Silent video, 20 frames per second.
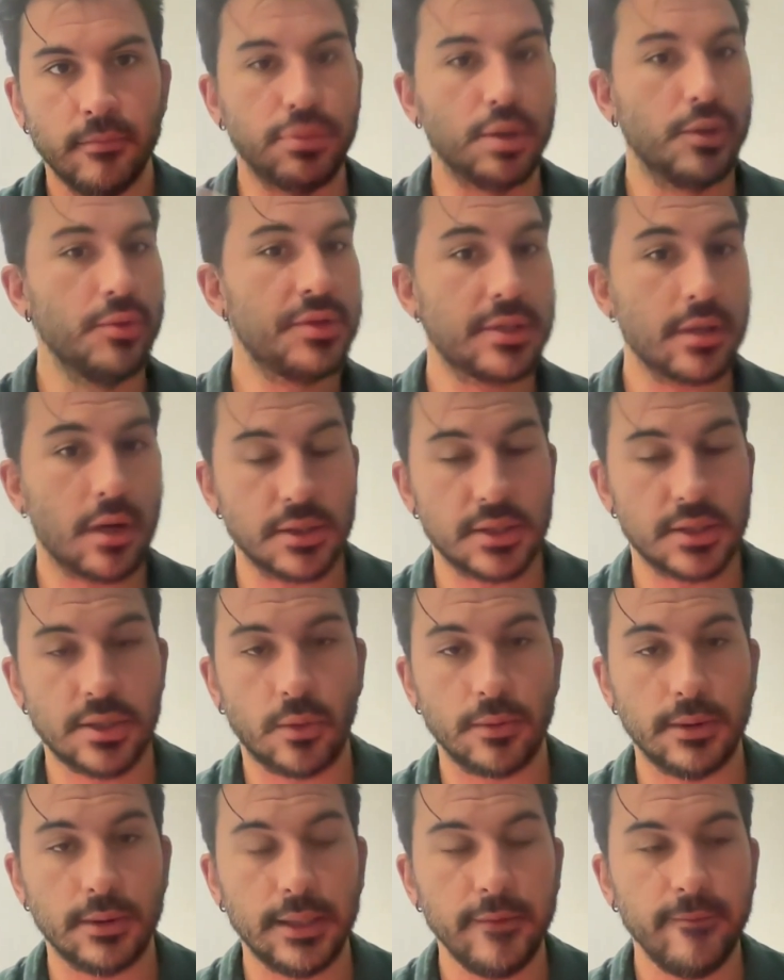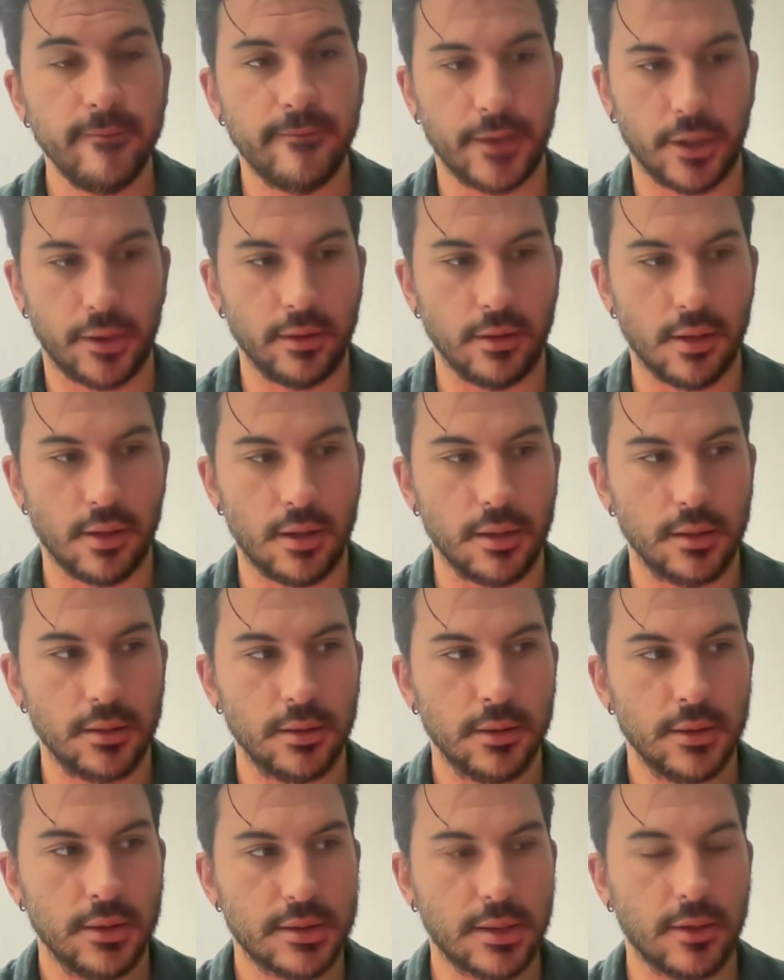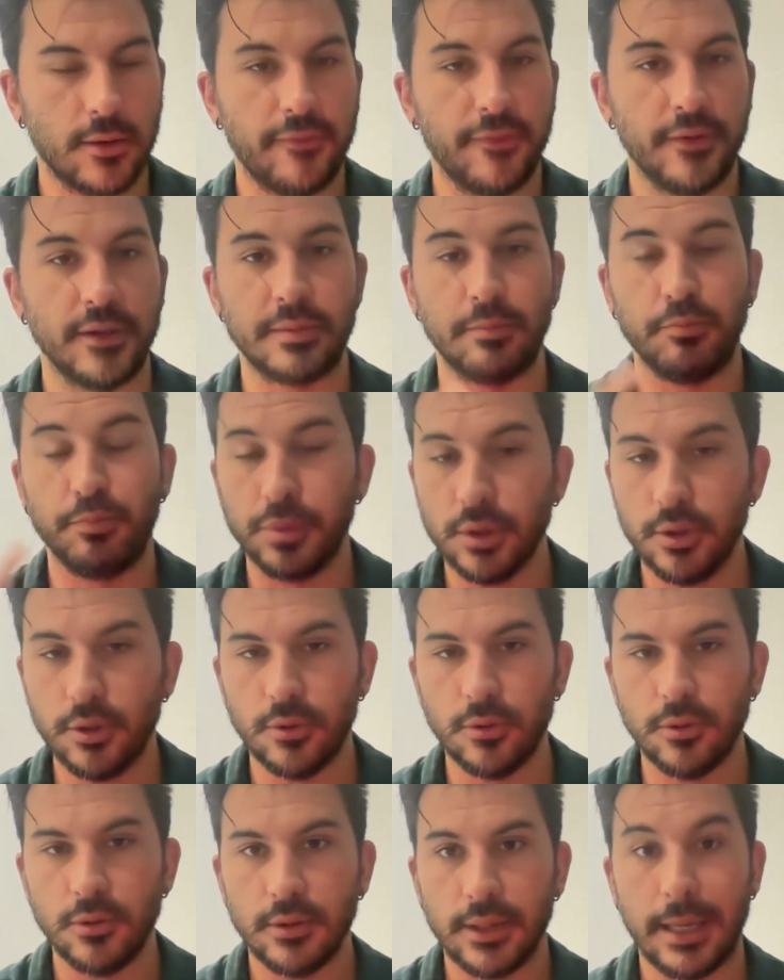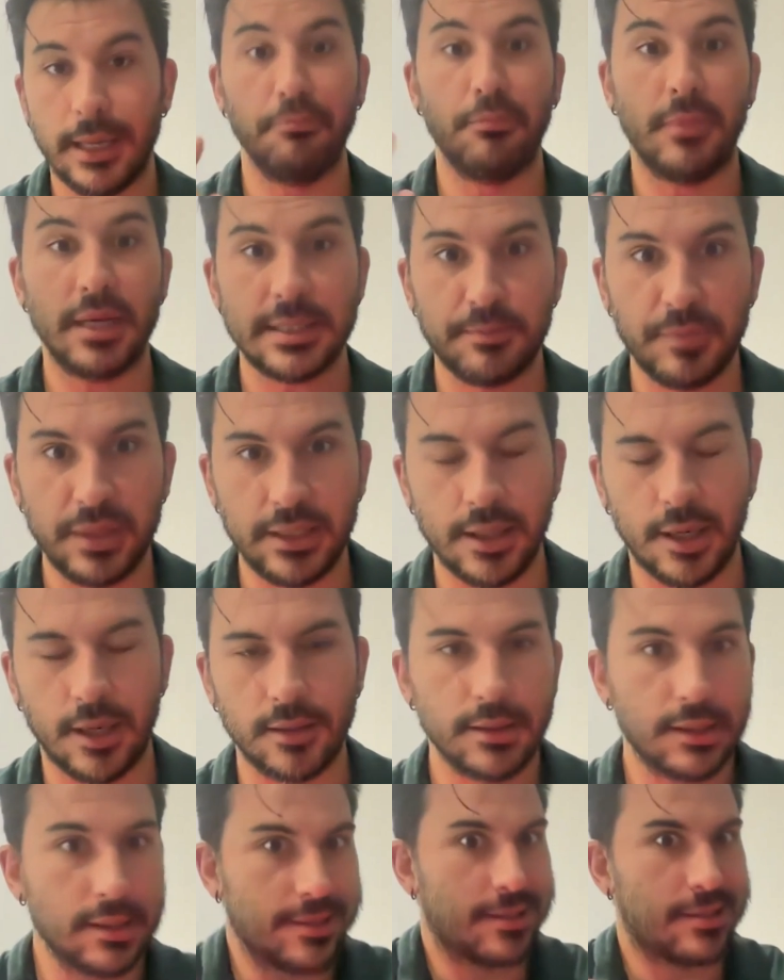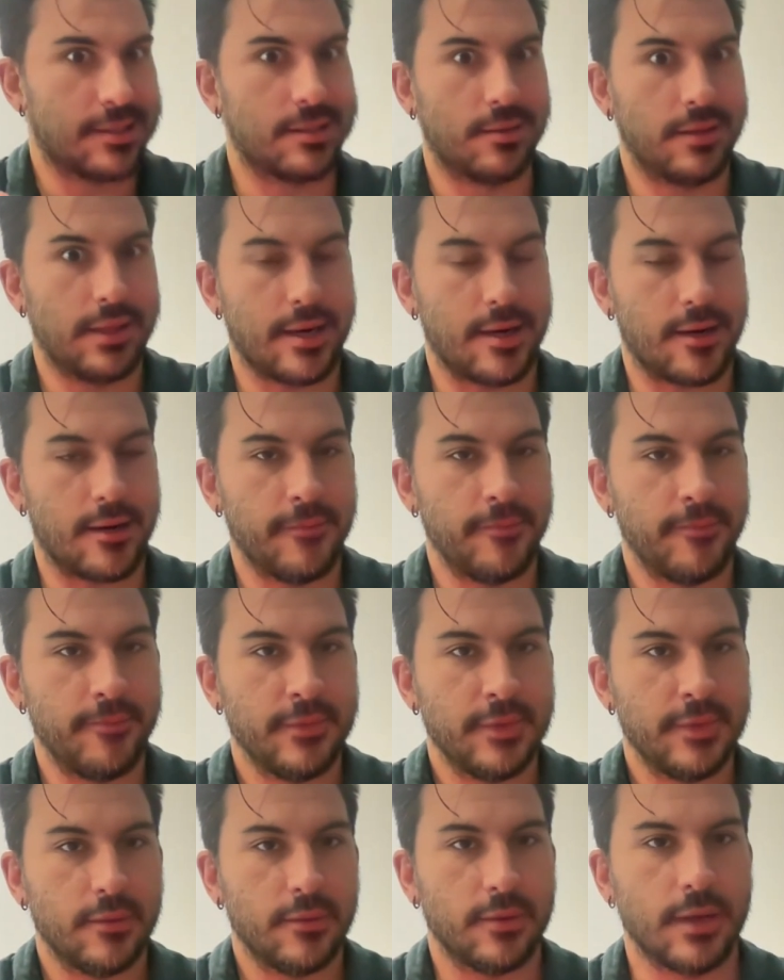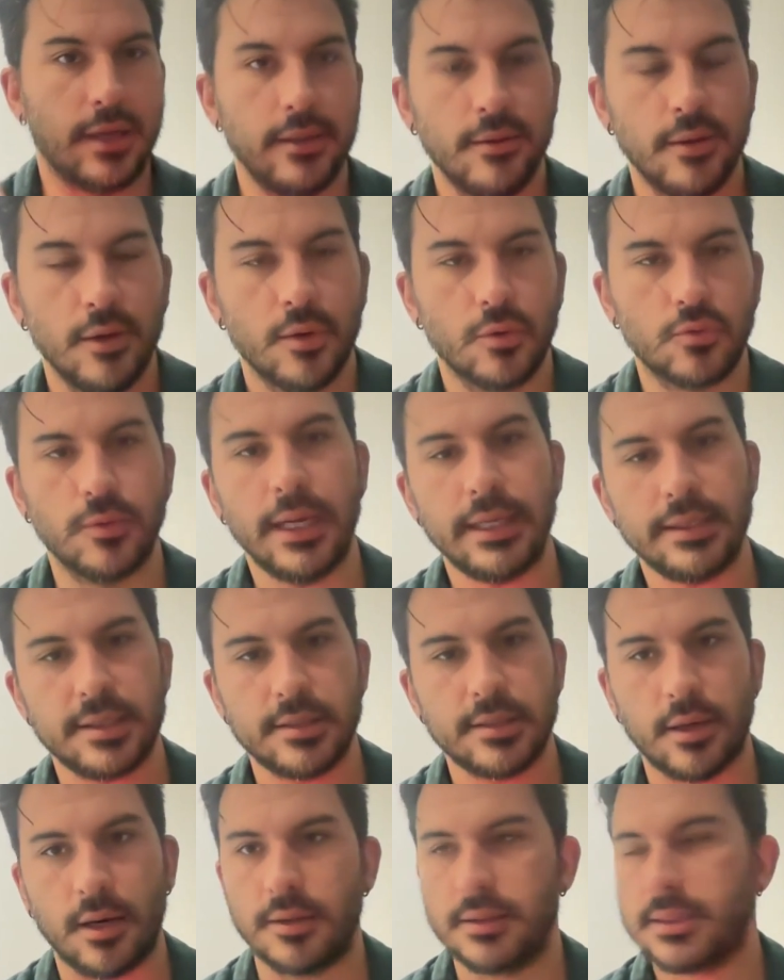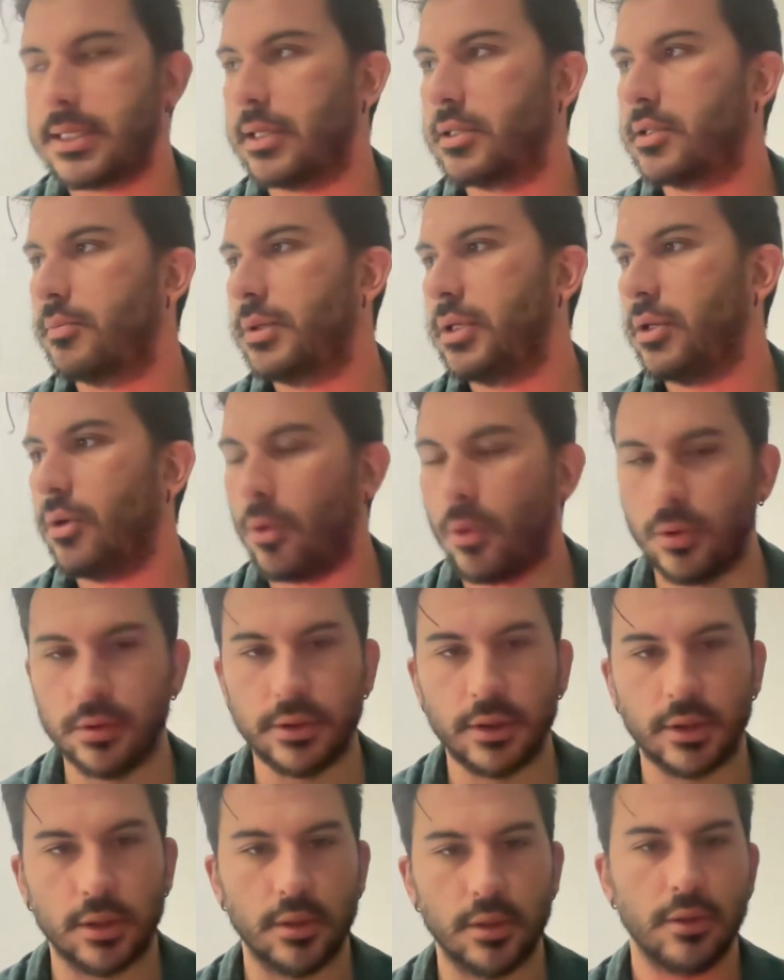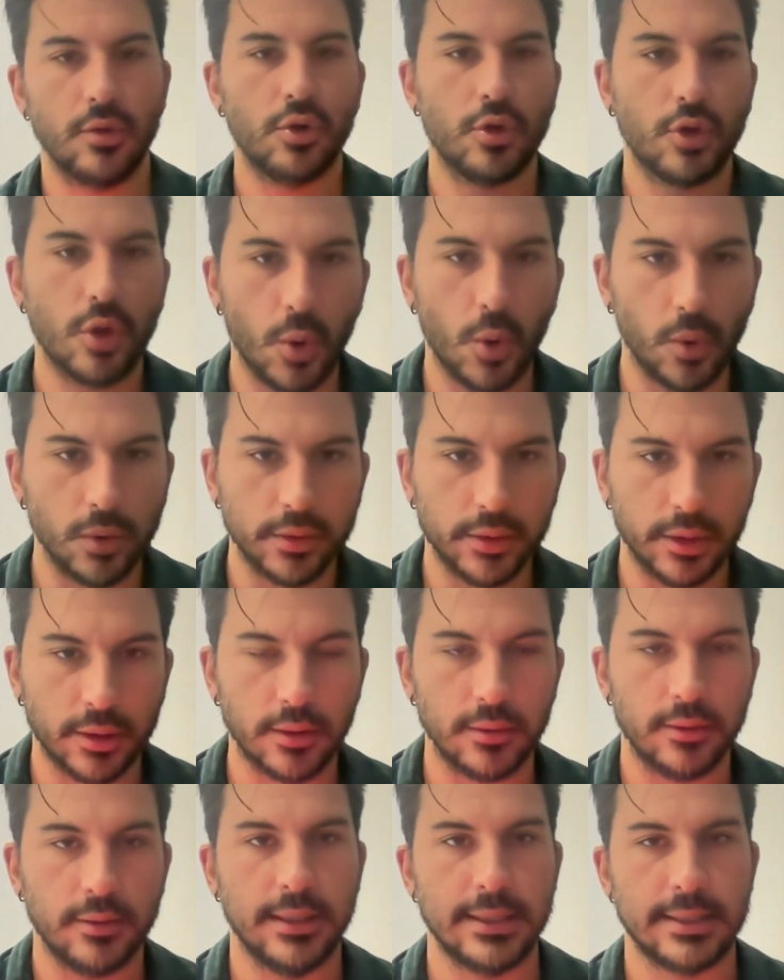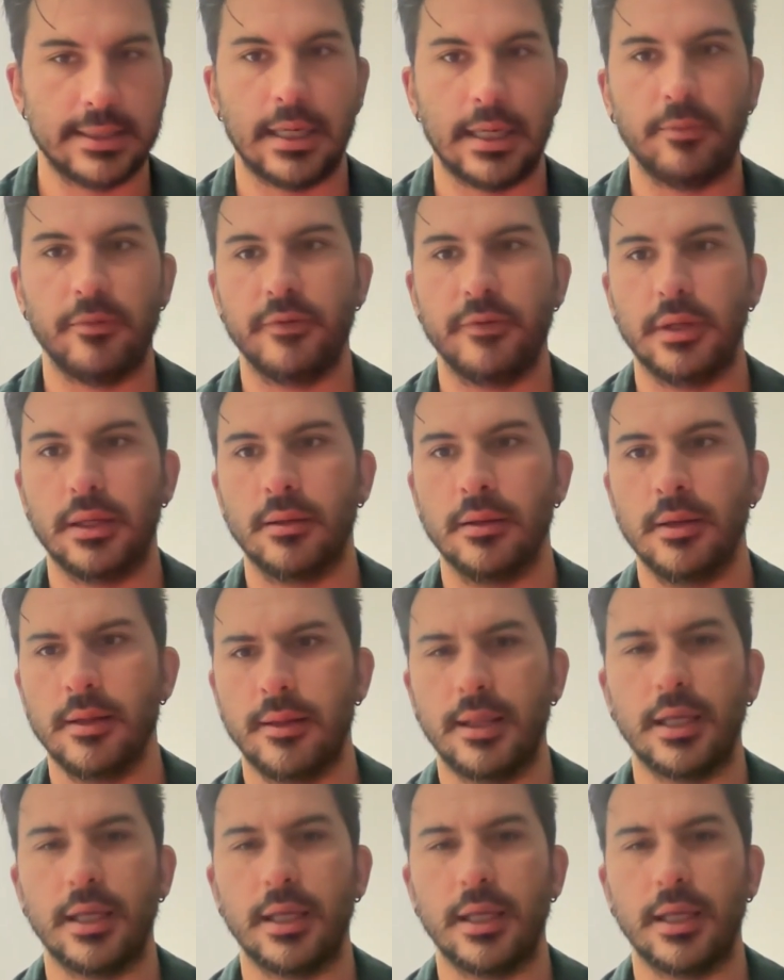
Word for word: Blue stars don't live very long. So if it's blue, it must be young because it's still there, right? Red stars tend to be older, colder, this type of thing.